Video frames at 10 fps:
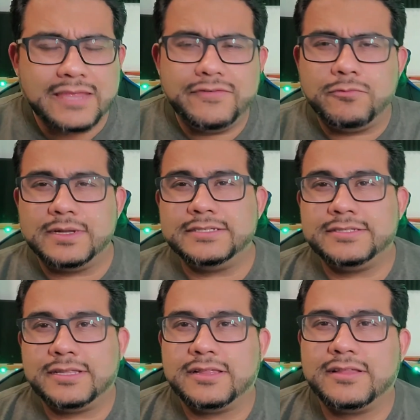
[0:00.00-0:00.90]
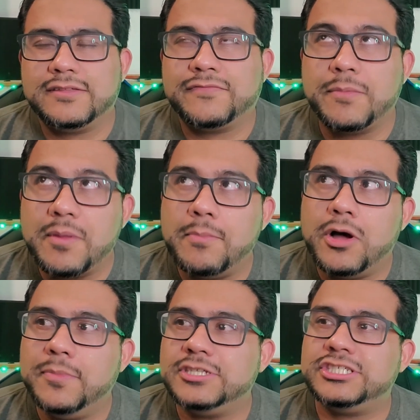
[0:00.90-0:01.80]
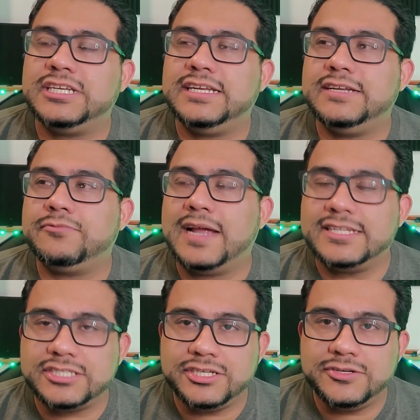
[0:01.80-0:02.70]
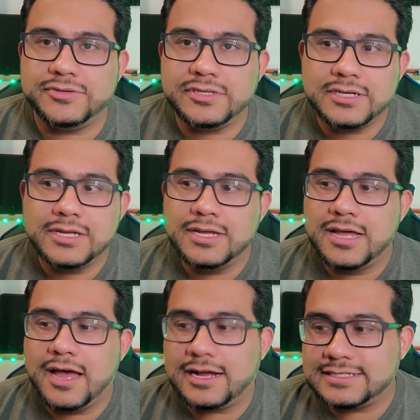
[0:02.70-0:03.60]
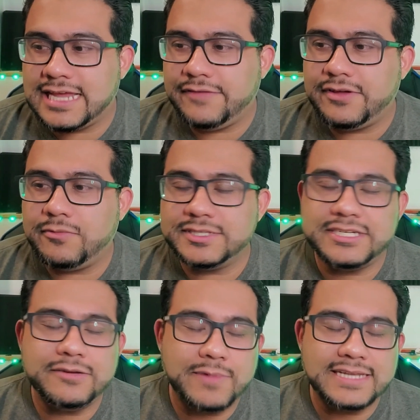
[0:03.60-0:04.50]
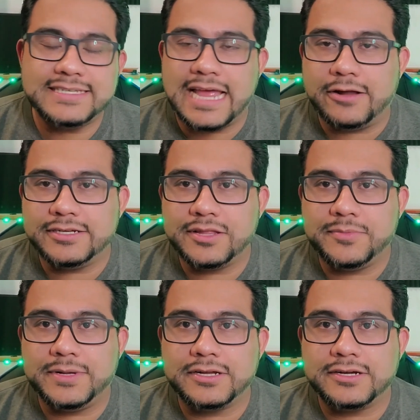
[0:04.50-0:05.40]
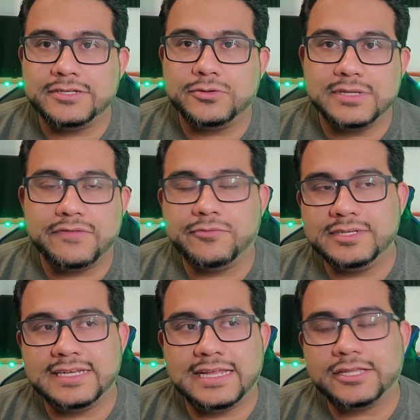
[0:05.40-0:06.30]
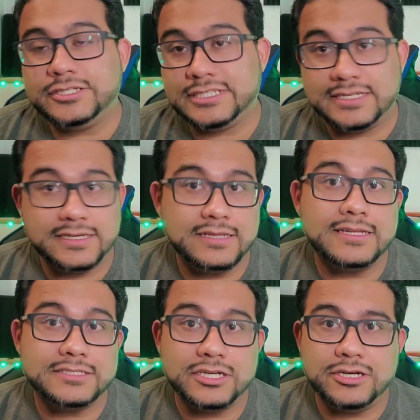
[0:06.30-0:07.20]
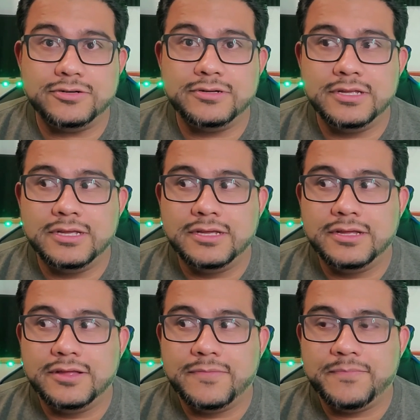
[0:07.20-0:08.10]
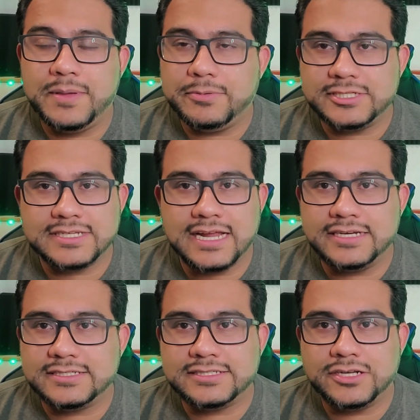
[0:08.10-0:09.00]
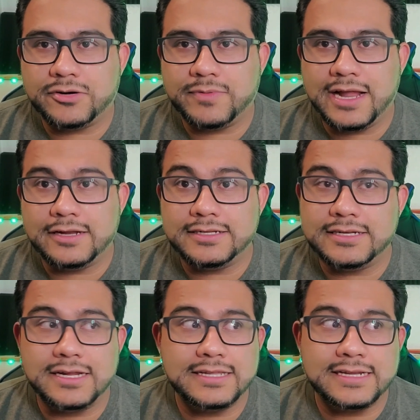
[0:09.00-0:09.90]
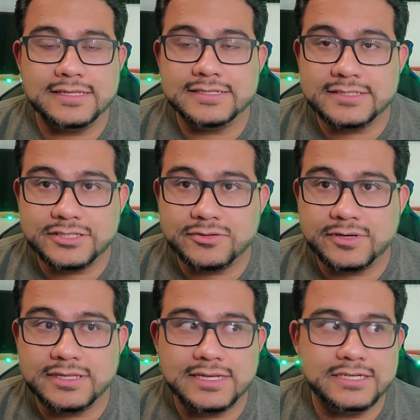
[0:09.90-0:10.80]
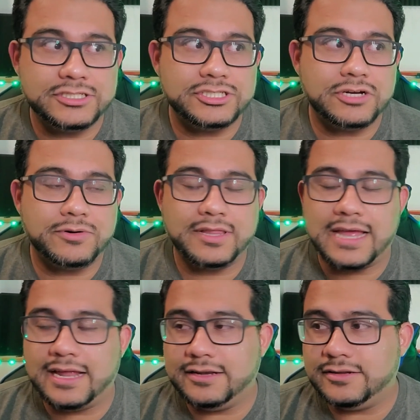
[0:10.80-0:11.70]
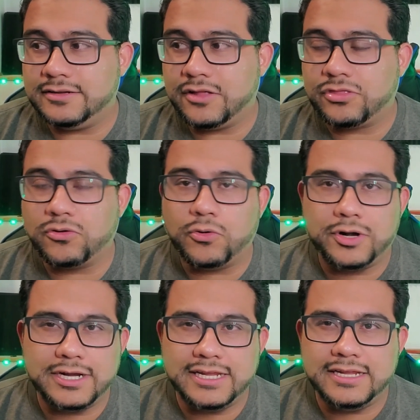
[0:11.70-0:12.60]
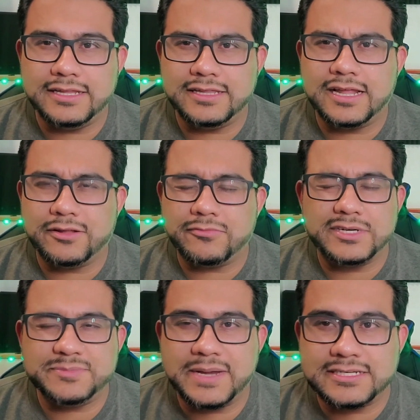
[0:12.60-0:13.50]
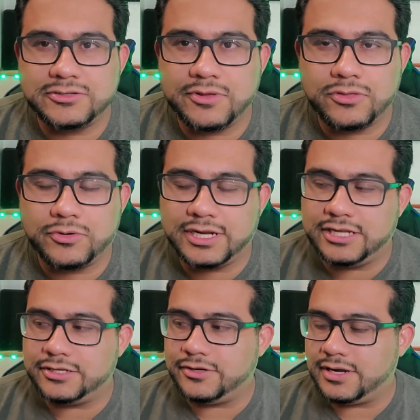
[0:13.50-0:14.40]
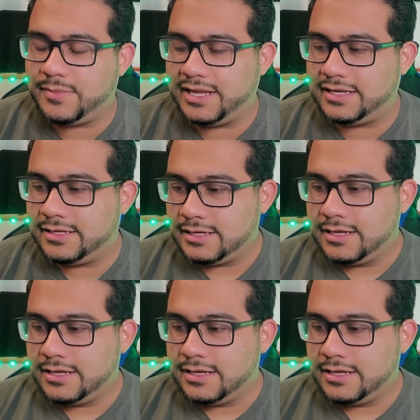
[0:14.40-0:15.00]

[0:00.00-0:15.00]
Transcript: even when from the moment she rescued Octavia when she went down to the bunker and told everyone to get their shit and let's go, people just kind of just stood around and did not like listen to her. They didn't show her that authority, that respect to authority. You know what I mean?